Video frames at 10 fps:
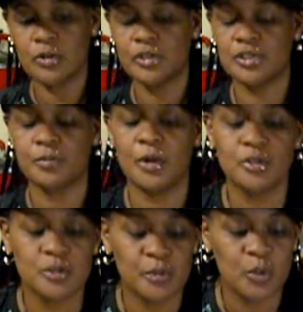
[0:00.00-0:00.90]
So it's
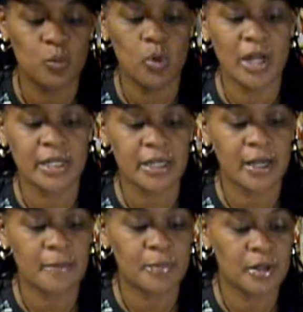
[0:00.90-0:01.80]
supposed to be 1
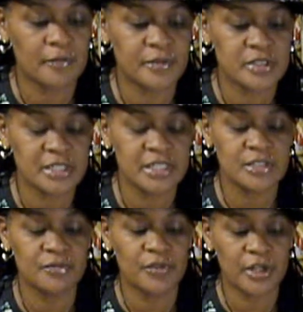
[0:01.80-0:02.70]
cup of the
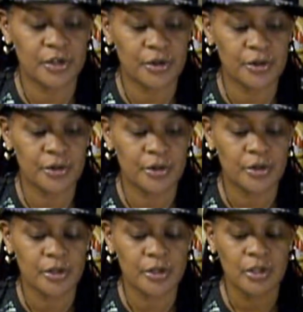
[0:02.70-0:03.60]
seasoned vinegar
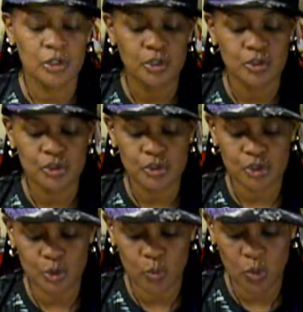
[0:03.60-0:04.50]

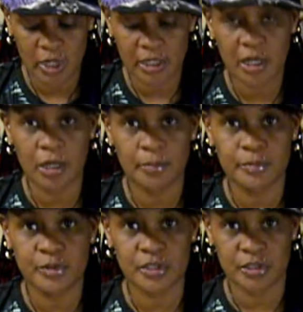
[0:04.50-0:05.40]
to 1 cup
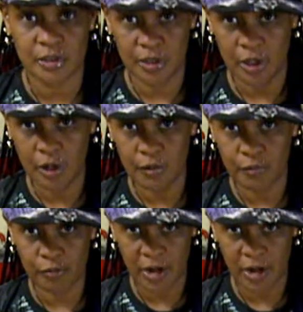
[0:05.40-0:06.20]
of